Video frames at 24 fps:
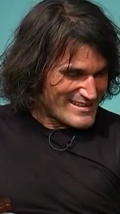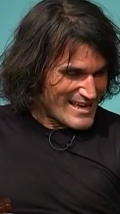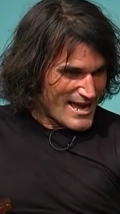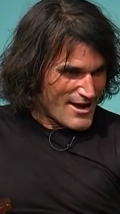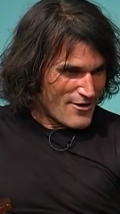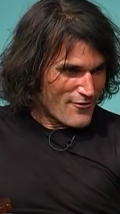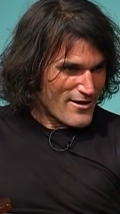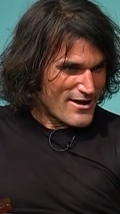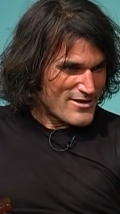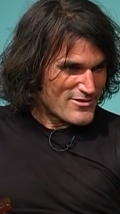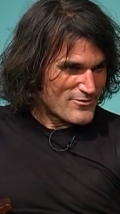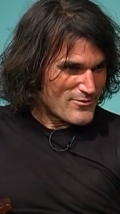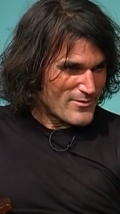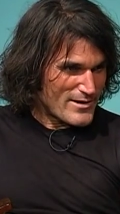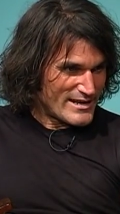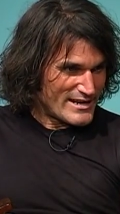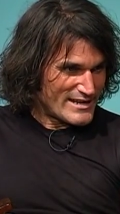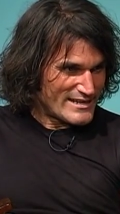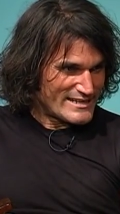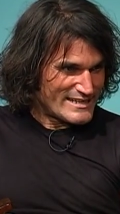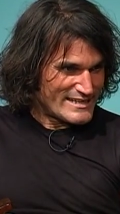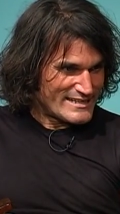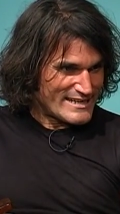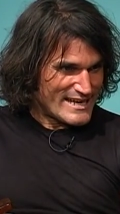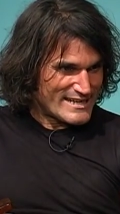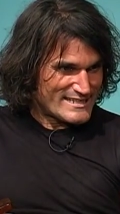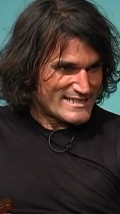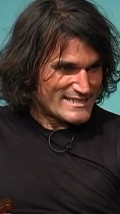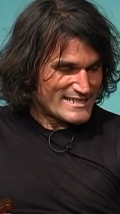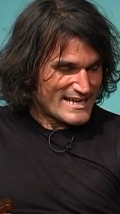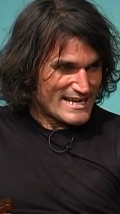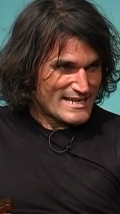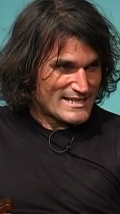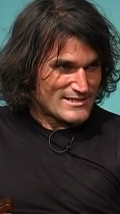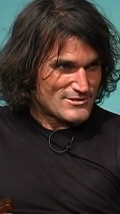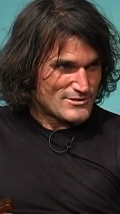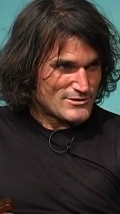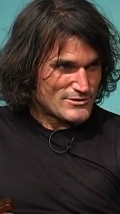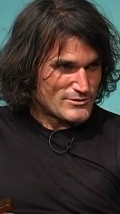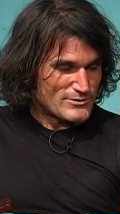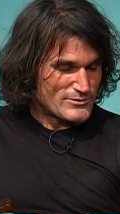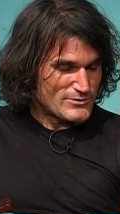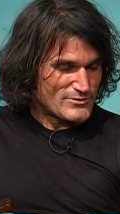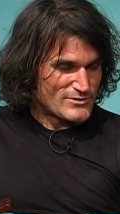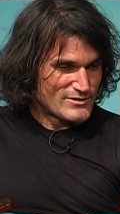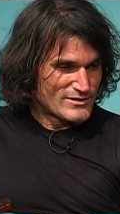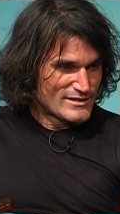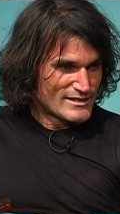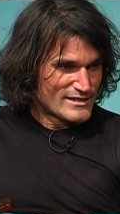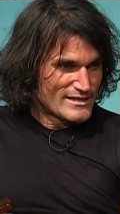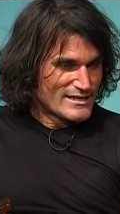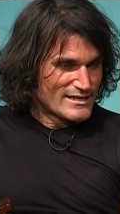I graduated in 1982,